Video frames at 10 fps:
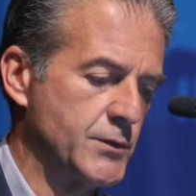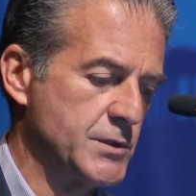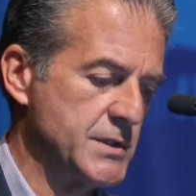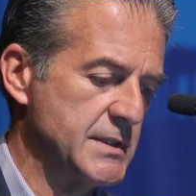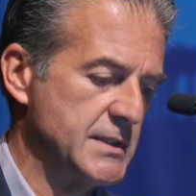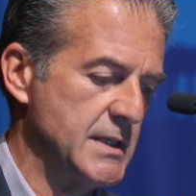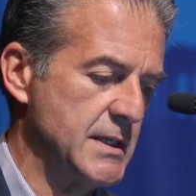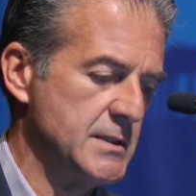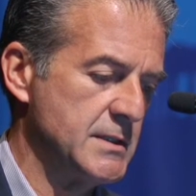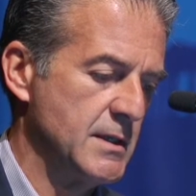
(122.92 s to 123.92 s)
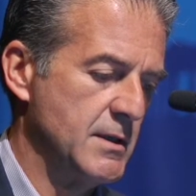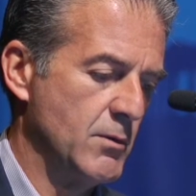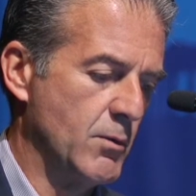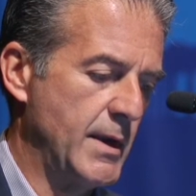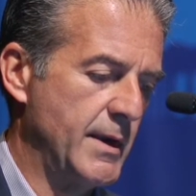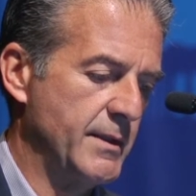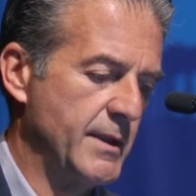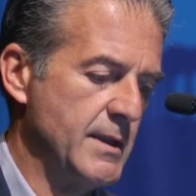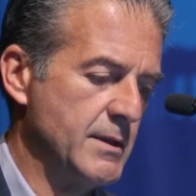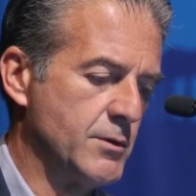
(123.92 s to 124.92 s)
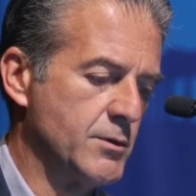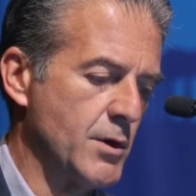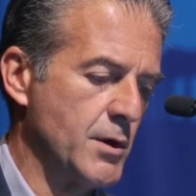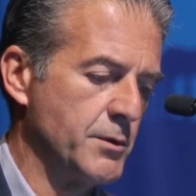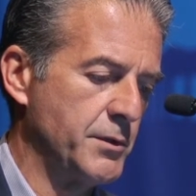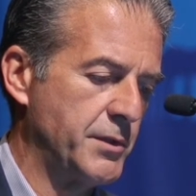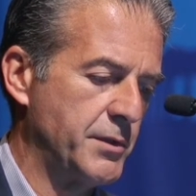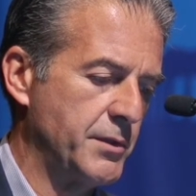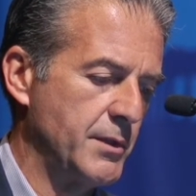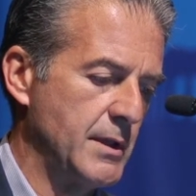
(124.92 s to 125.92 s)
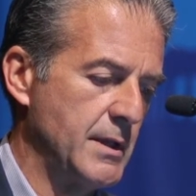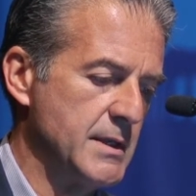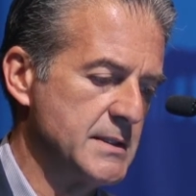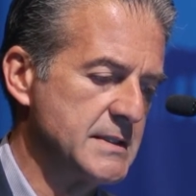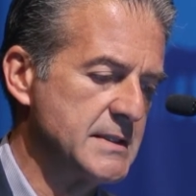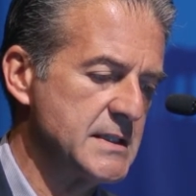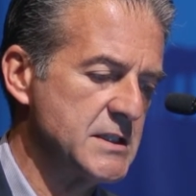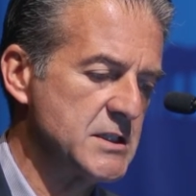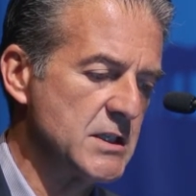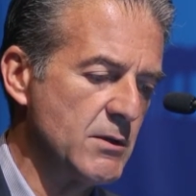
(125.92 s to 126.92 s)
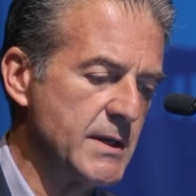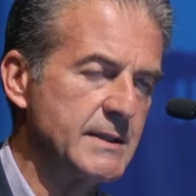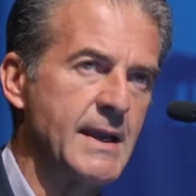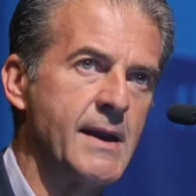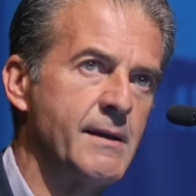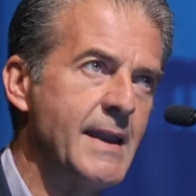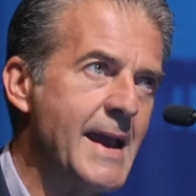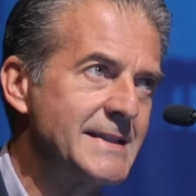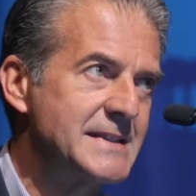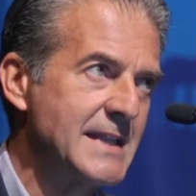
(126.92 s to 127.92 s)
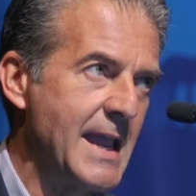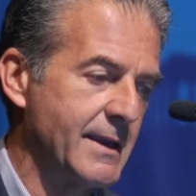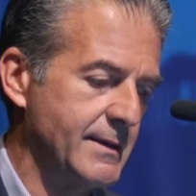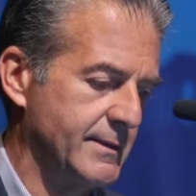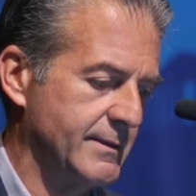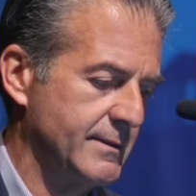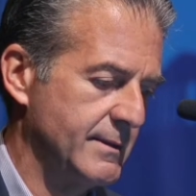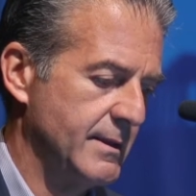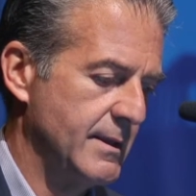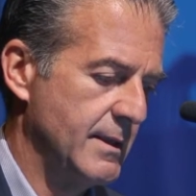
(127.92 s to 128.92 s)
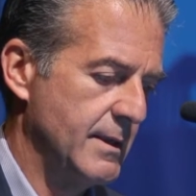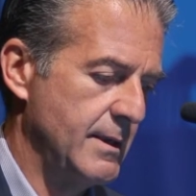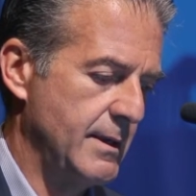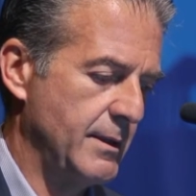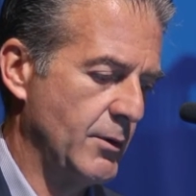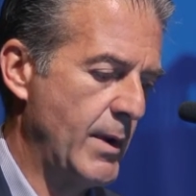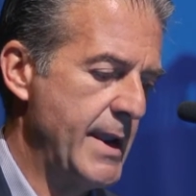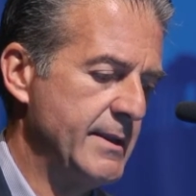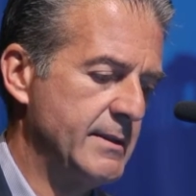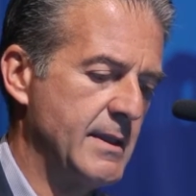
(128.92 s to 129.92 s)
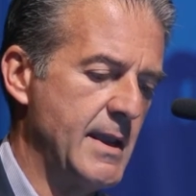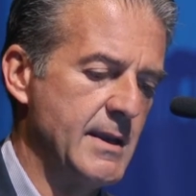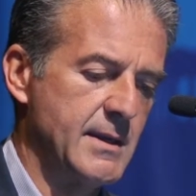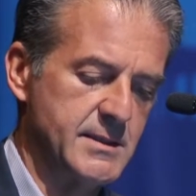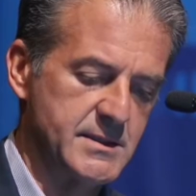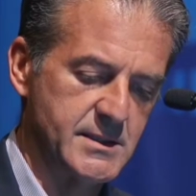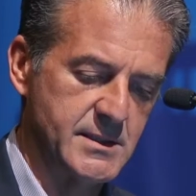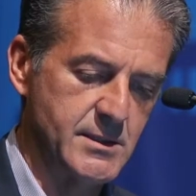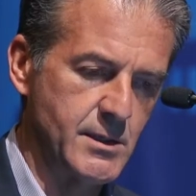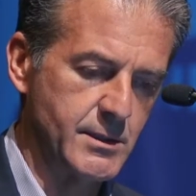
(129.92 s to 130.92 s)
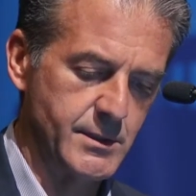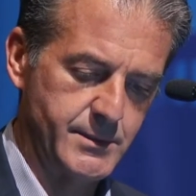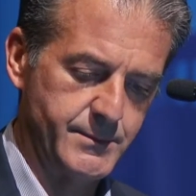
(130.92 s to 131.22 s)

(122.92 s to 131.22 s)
Cushing's disease when the growth is just slowing down, not stagnant, and the weight gain has just started.